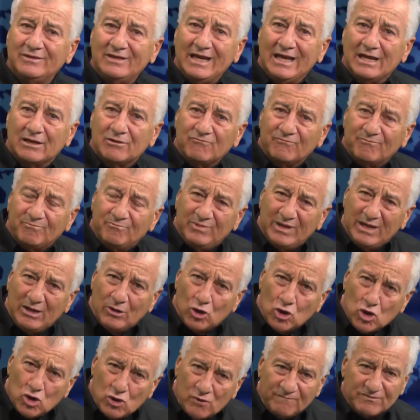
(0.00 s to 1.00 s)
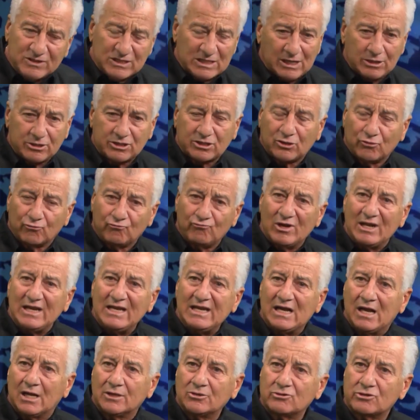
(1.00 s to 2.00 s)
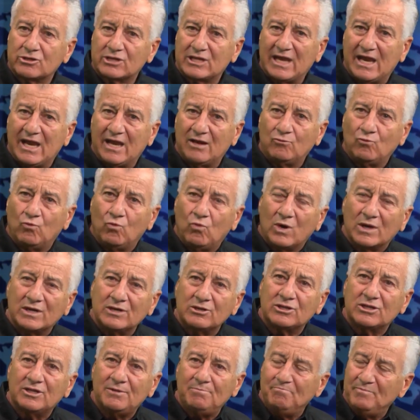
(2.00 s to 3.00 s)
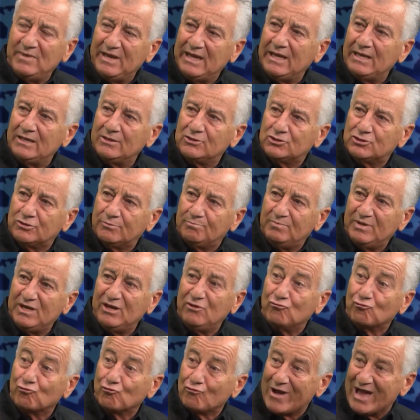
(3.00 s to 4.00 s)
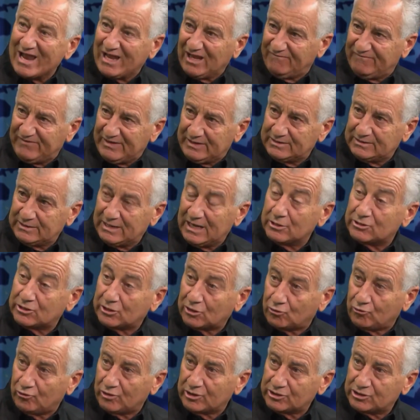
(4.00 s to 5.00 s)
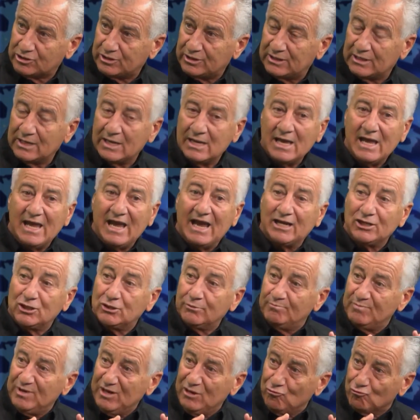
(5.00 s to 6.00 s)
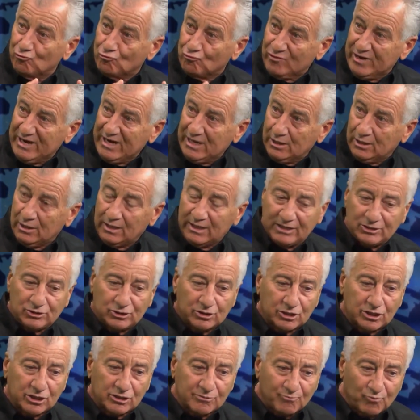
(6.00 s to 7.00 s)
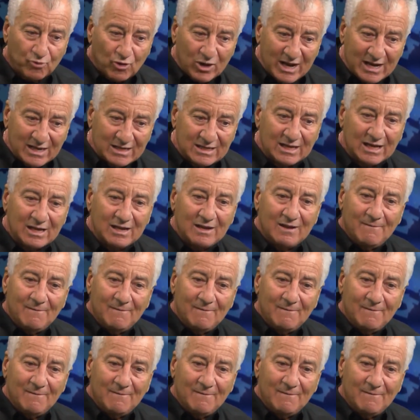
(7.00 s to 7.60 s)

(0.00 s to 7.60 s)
It behooves us to really understand what does it mean to be relevant as a Christian and to be real and to spread